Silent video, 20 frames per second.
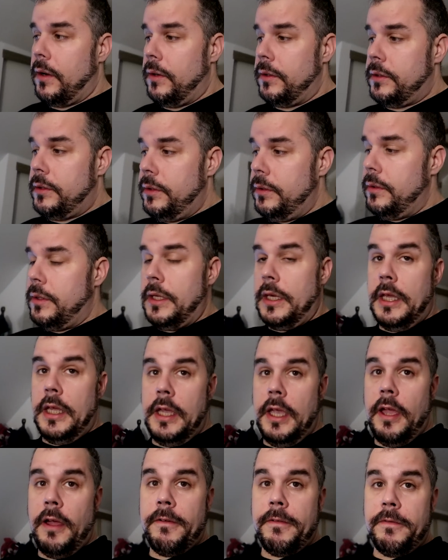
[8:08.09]
go to
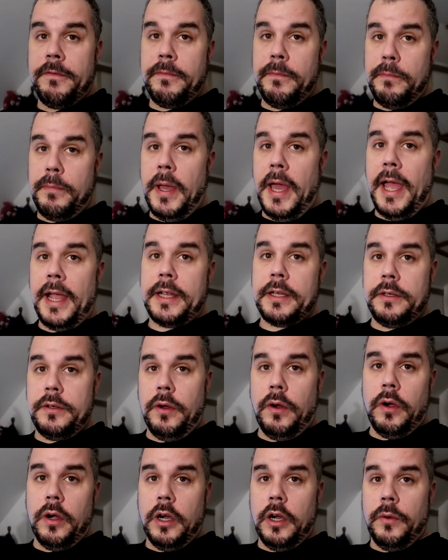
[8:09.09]
the back
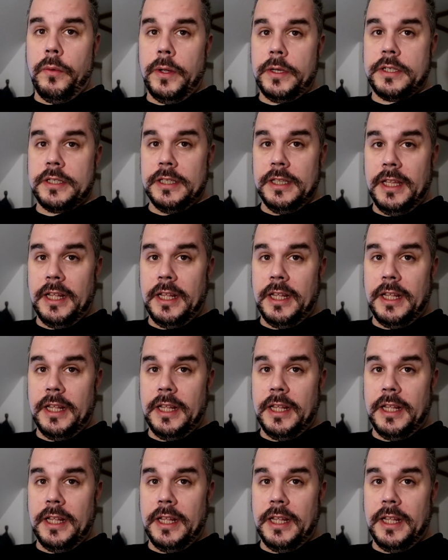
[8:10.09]
door, which